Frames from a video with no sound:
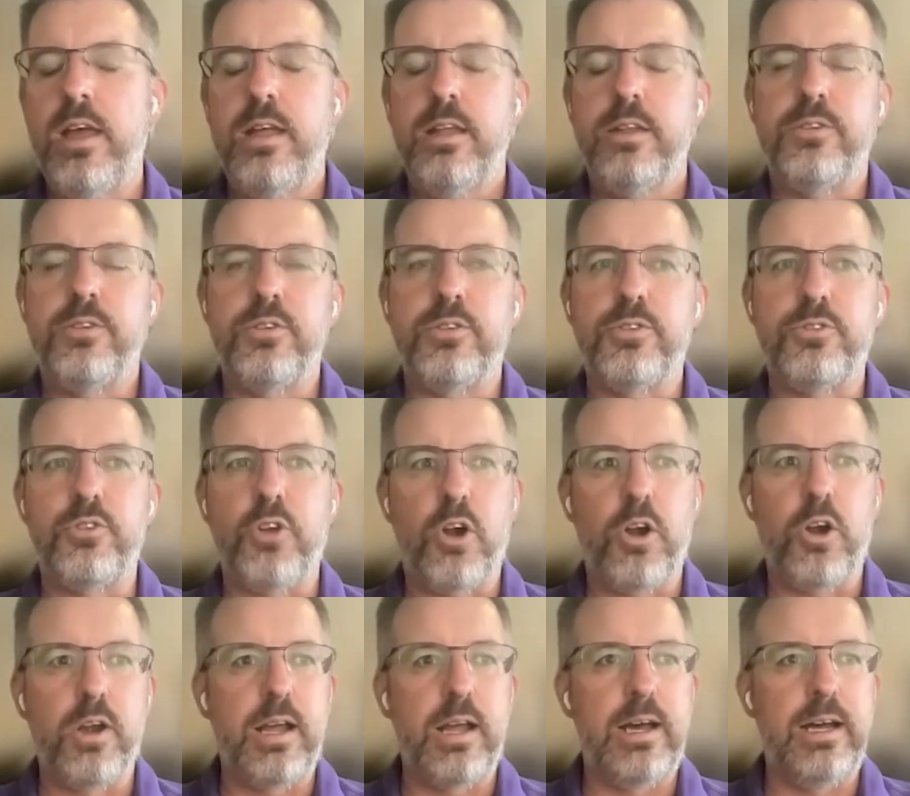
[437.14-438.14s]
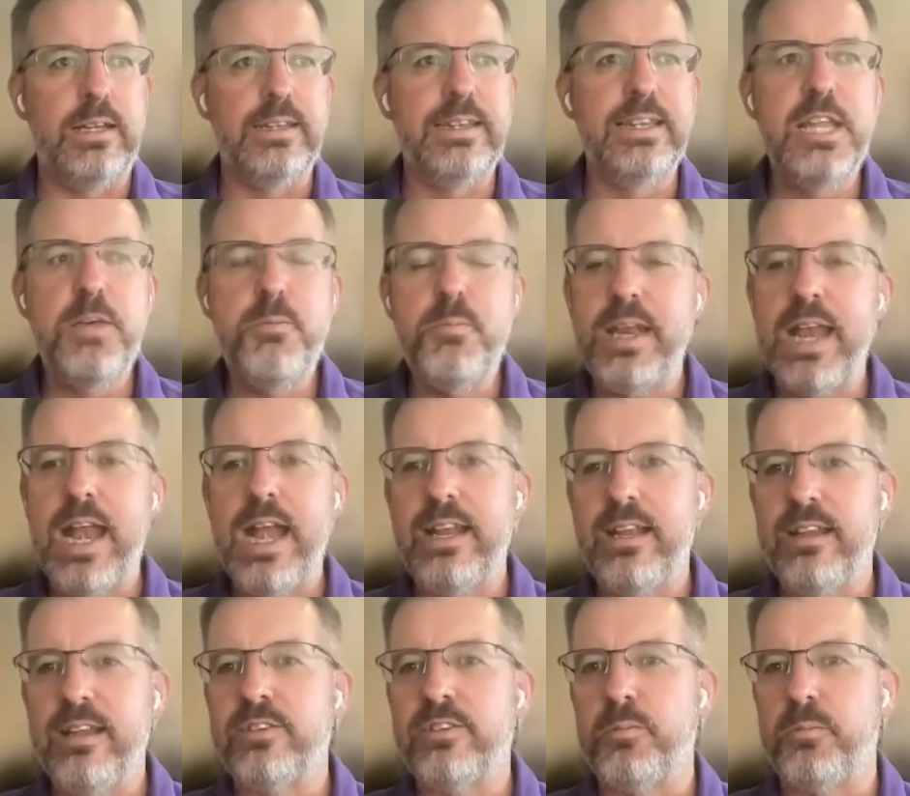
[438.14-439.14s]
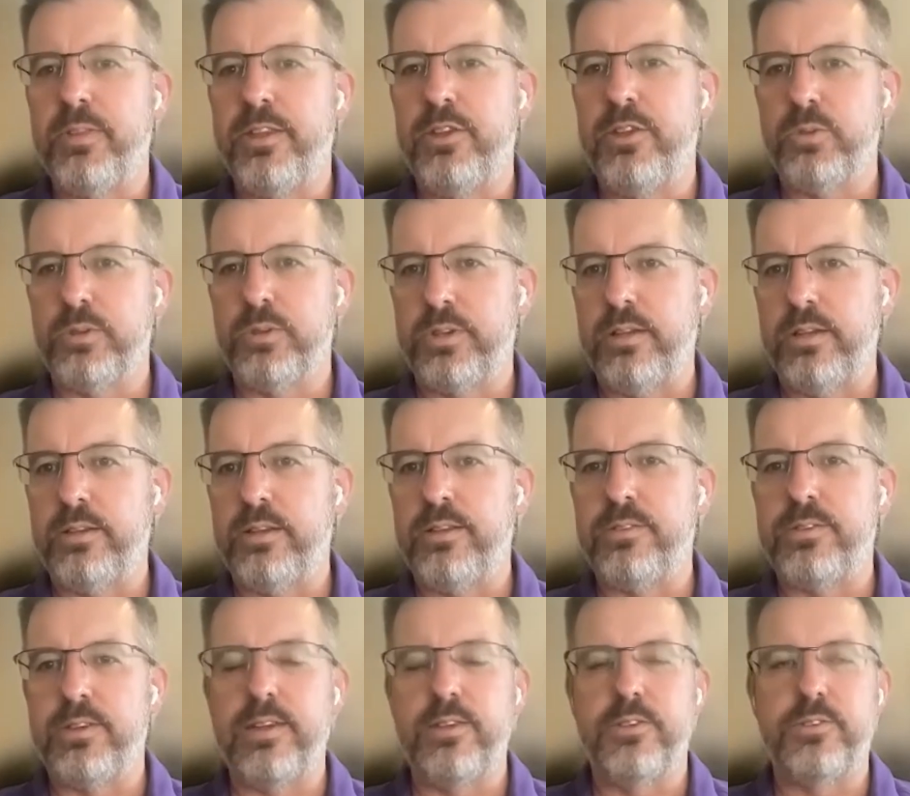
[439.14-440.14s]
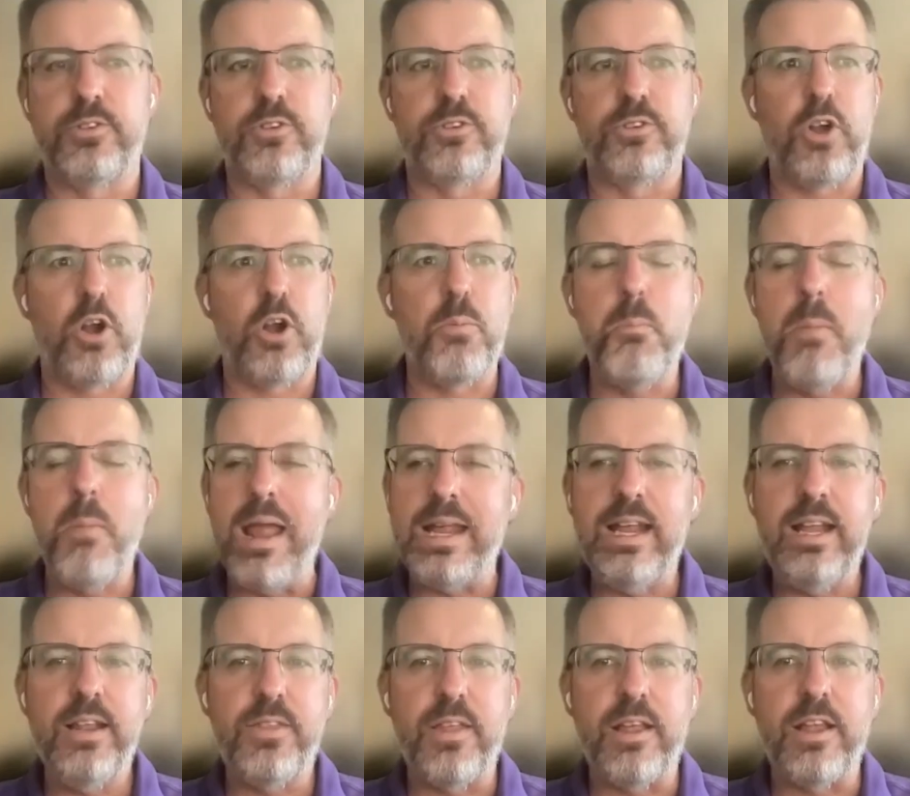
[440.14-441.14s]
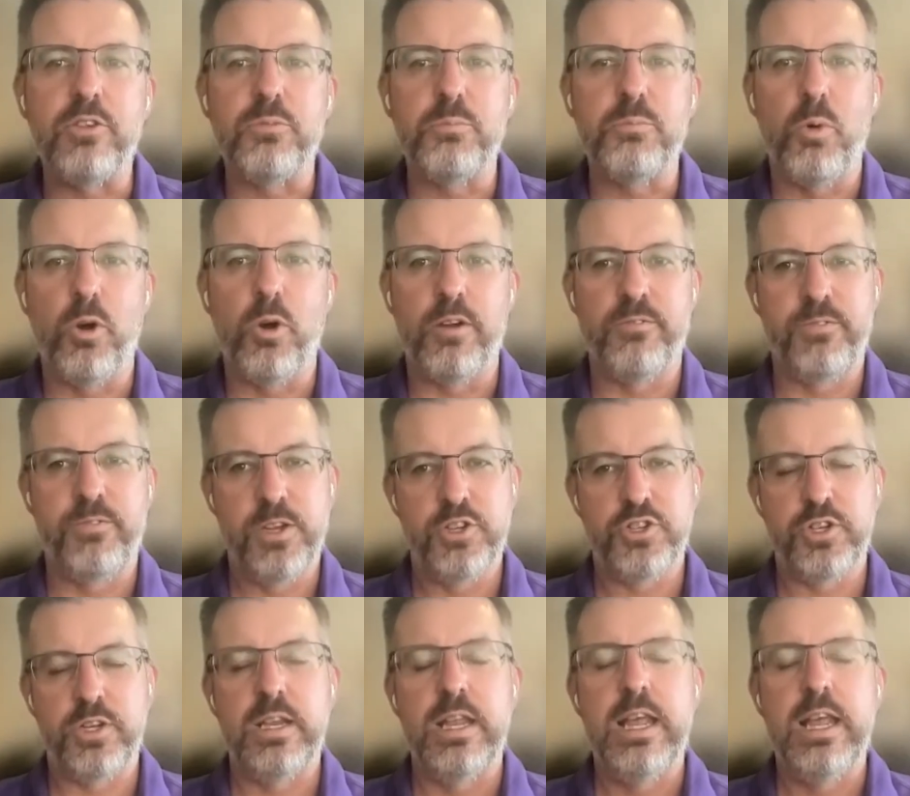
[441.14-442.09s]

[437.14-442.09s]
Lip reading: to start eliminating some of these redundancies, to start making things more efficient,